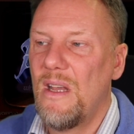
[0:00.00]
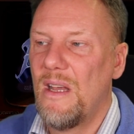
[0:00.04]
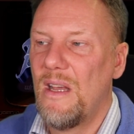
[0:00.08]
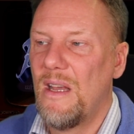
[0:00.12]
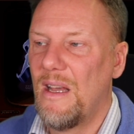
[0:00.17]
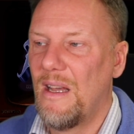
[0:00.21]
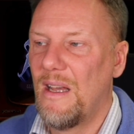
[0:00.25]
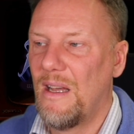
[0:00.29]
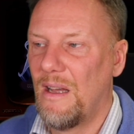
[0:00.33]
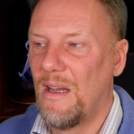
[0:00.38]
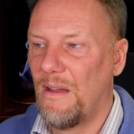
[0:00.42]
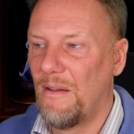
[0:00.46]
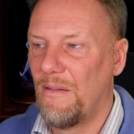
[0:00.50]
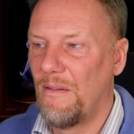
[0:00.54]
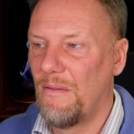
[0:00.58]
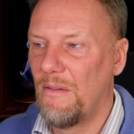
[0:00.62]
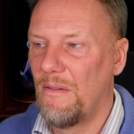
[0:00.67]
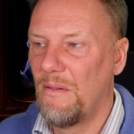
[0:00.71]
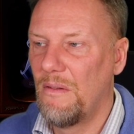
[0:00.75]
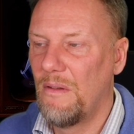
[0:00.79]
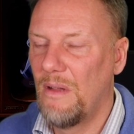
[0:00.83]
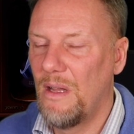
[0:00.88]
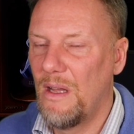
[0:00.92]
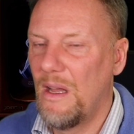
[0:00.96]

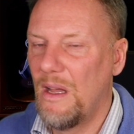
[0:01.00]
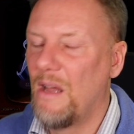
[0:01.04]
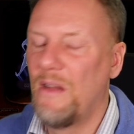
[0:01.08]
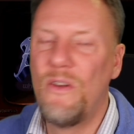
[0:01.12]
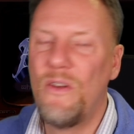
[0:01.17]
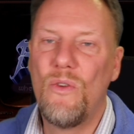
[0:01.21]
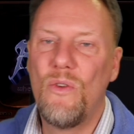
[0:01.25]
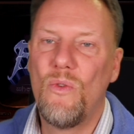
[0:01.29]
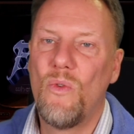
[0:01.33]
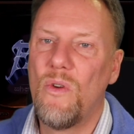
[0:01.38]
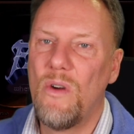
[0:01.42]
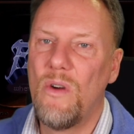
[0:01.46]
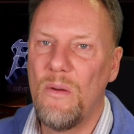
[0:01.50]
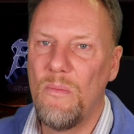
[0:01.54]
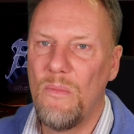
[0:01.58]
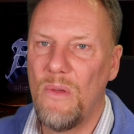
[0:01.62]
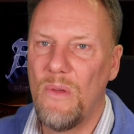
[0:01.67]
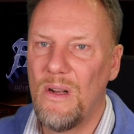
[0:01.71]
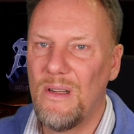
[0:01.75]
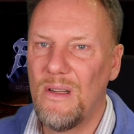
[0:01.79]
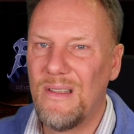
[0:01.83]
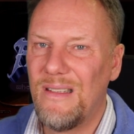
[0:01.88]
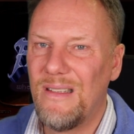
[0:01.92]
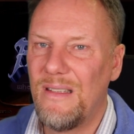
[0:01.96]
A
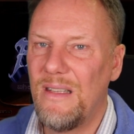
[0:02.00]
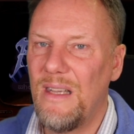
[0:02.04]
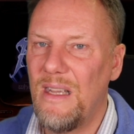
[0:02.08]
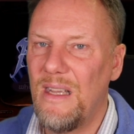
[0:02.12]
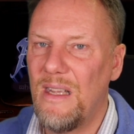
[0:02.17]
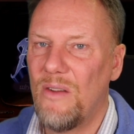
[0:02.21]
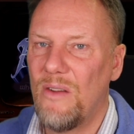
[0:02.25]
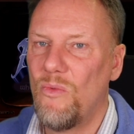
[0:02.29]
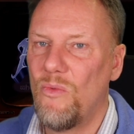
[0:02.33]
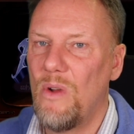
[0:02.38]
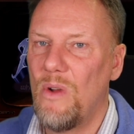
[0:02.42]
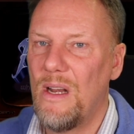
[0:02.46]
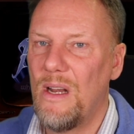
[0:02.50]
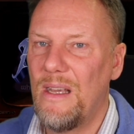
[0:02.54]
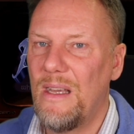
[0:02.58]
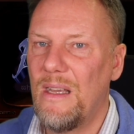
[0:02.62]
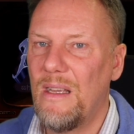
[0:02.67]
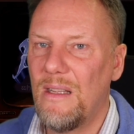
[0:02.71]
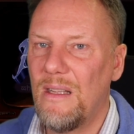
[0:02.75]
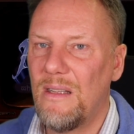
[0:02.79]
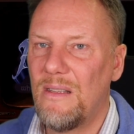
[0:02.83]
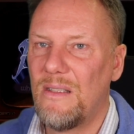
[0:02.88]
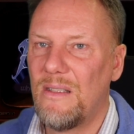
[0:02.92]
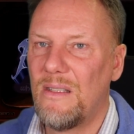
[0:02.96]
normal scene
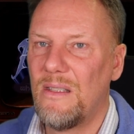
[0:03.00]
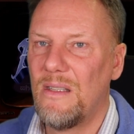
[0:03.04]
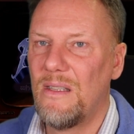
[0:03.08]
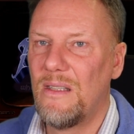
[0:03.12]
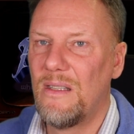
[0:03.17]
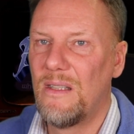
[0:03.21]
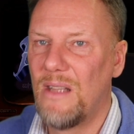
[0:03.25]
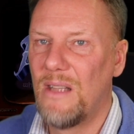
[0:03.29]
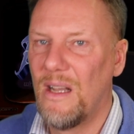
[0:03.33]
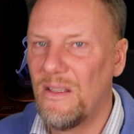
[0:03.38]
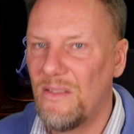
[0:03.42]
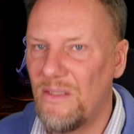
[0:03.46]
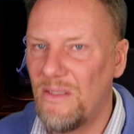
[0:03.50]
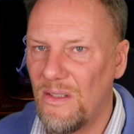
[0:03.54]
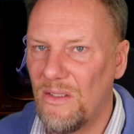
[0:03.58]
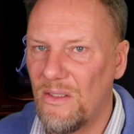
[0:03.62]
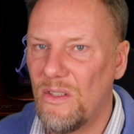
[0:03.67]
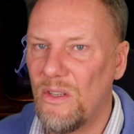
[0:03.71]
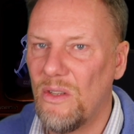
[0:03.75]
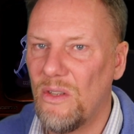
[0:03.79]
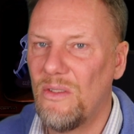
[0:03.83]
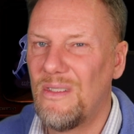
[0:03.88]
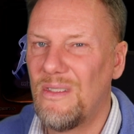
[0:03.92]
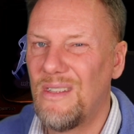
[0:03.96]
release
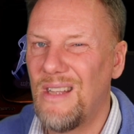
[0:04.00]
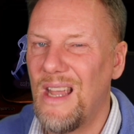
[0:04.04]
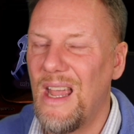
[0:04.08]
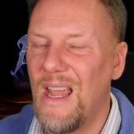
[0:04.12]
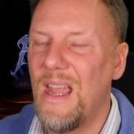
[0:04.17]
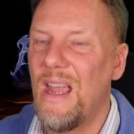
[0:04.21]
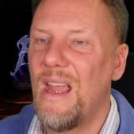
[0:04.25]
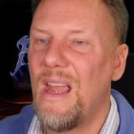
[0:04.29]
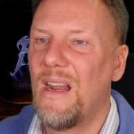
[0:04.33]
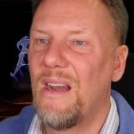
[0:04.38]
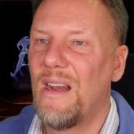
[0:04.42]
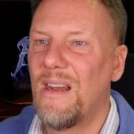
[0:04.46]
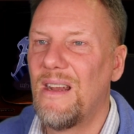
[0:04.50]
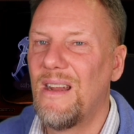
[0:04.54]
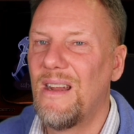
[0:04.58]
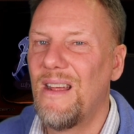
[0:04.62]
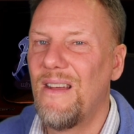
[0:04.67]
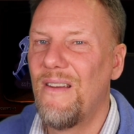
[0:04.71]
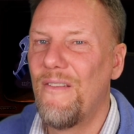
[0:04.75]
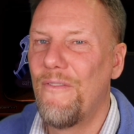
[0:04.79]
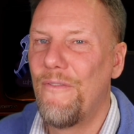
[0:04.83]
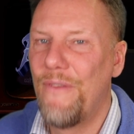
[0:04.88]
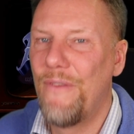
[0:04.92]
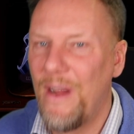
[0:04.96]
doesn't contain
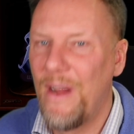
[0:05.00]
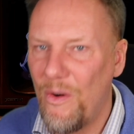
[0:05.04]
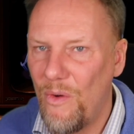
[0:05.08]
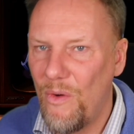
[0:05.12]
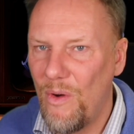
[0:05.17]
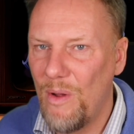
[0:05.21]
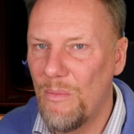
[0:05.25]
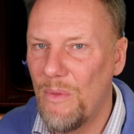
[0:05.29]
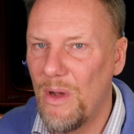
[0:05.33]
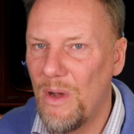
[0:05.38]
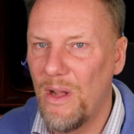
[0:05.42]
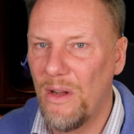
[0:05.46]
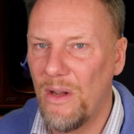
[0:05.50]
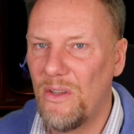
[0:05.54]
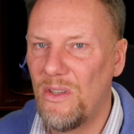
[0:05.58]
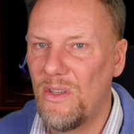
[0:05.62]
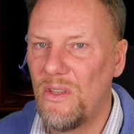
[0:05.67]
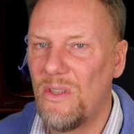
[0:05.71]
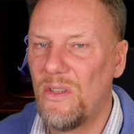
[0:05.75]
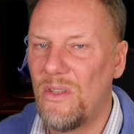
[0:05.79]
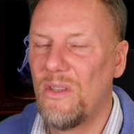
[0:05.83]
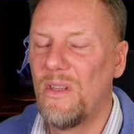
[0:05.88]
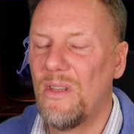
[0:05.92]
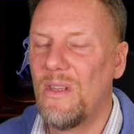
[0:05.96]
very
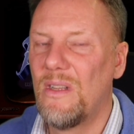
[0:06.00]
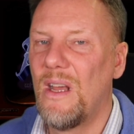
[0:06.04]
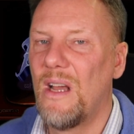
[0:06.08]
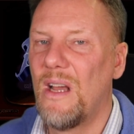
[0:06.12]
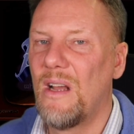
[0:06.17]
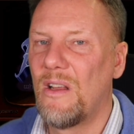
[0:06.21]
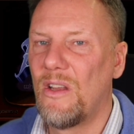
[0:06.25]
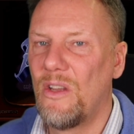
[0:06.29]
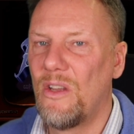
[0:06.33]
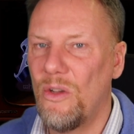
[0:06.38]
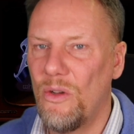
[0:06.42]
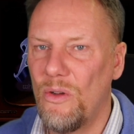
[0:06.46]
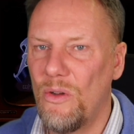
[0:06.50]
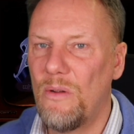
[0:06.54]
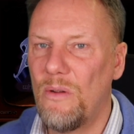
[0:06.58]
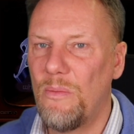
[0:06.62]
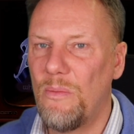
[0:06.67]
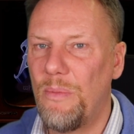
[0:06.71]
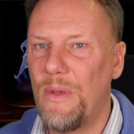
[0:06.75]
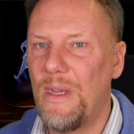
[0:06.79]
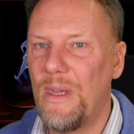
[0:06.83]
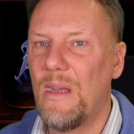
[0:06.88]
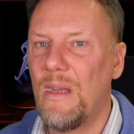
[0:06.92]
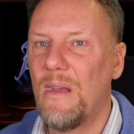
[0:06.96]
much that
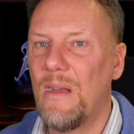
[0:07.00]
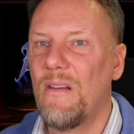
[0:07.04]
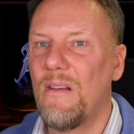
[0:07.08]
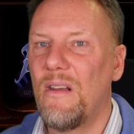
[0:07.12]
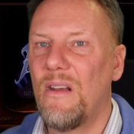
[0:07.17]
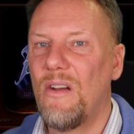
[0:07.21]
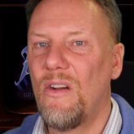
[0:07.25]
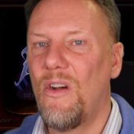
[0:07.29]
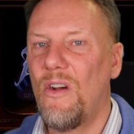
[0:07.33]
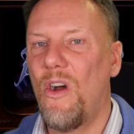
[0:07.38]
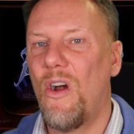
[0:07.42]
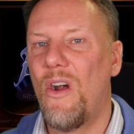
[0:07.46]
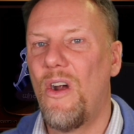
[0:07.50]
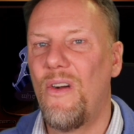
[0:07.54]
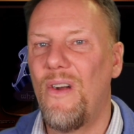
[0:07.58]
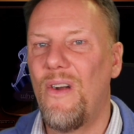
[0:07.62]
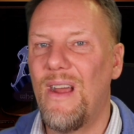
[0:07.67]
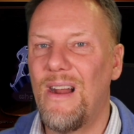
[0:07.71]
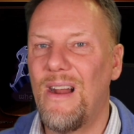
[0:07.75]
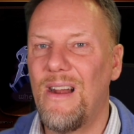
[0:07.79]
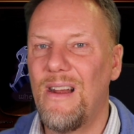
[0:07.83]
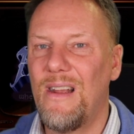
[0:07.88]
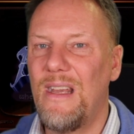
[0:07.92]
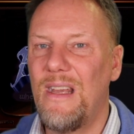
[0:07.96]
could be
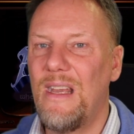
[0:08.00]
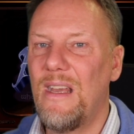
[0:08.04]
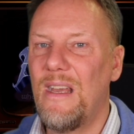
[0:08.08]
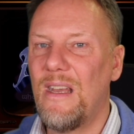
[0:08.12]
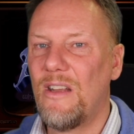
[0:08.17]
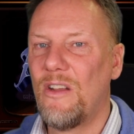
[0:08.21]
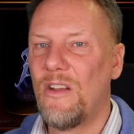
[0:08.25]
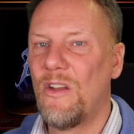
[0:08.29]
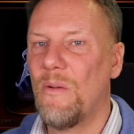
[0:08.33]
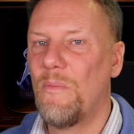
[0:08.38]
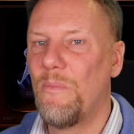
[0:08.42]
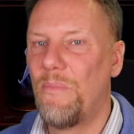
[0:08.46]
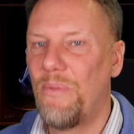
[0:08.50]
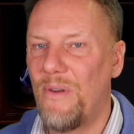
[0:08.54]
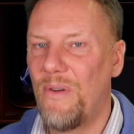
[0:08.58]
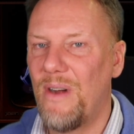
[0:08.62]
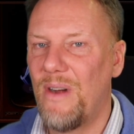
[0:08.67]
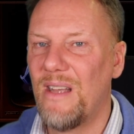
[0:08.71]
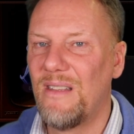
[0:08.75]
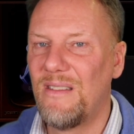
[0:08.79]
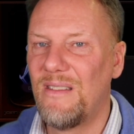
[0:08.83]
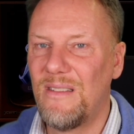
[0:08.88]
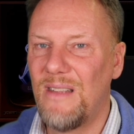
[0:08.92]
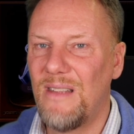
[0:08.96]
RLE
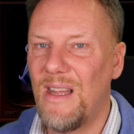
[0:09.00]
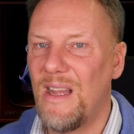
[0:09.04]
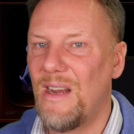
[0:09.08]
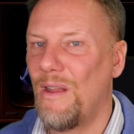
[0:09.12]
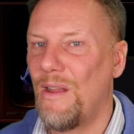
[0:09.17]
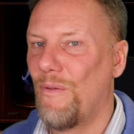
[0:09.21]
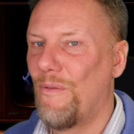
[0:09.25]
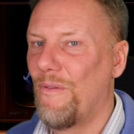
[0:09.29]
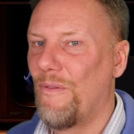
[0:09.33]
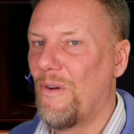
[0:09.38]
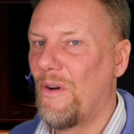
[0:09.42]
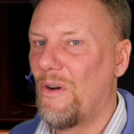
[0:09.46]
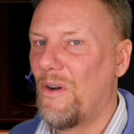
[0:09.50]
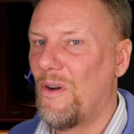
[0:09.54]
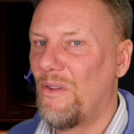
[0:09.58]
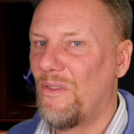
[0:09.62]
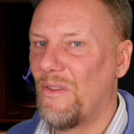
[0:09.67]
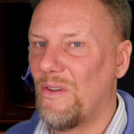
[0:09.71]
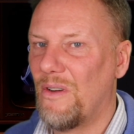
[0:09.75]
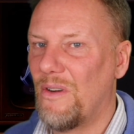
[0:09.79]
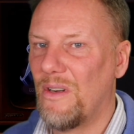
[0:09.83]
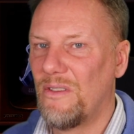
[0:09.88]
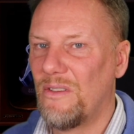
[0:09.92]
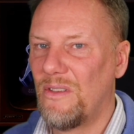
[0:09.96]
compressed any
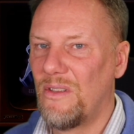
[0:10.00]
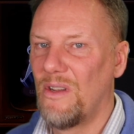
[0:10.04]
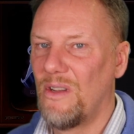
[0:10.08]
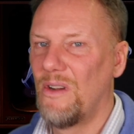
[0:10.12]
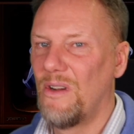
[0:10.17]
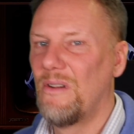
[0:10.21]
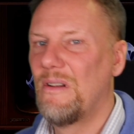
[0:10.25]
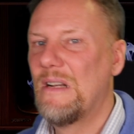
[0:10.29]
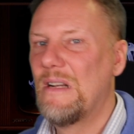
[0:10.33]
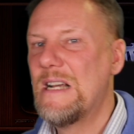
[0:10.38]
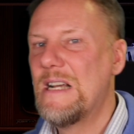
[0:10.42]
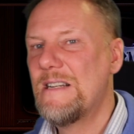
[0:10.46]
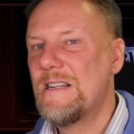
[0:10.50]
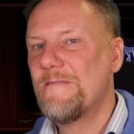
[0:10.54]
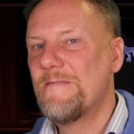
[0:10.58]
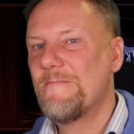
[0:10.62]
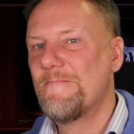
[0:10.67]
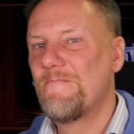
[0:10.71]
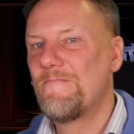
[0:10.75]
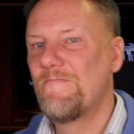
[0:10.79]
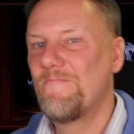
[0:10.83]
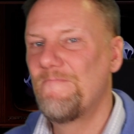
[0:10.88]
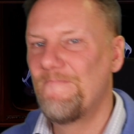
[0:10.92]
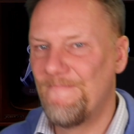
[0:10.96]
further. So
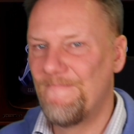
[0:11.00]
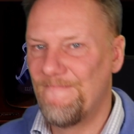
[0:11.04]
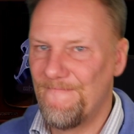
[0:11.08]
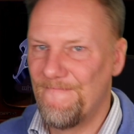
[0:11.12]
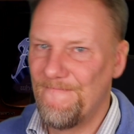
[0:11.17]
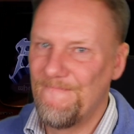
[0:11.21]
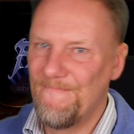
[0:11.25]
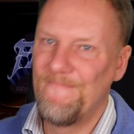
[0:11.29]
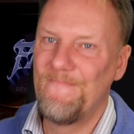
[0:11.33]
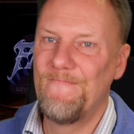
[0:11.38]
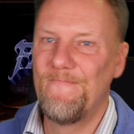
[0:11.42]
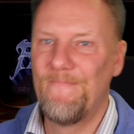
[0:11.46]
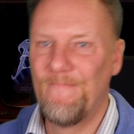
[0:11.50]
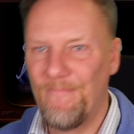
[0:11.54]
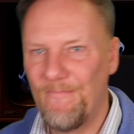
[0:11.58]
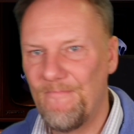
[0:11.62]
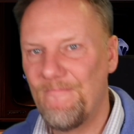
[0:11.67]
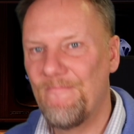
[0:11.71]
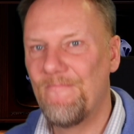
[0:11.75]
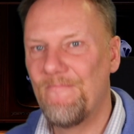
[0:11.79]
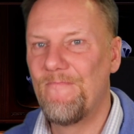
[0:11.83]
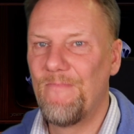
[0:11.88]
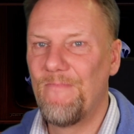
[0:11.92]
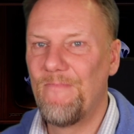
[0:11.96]

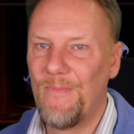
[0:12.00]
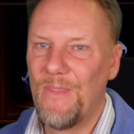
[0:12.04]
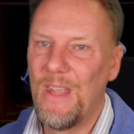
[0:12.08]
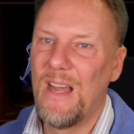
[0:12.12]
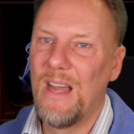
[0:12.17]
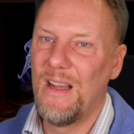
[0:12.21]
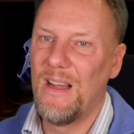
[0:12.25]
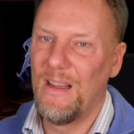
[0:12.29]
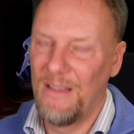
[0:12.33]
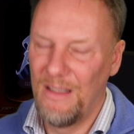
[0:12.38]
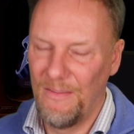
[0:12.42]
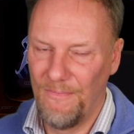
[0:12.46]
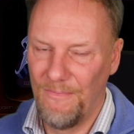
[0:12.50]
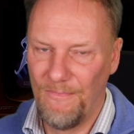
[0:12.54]
yeah,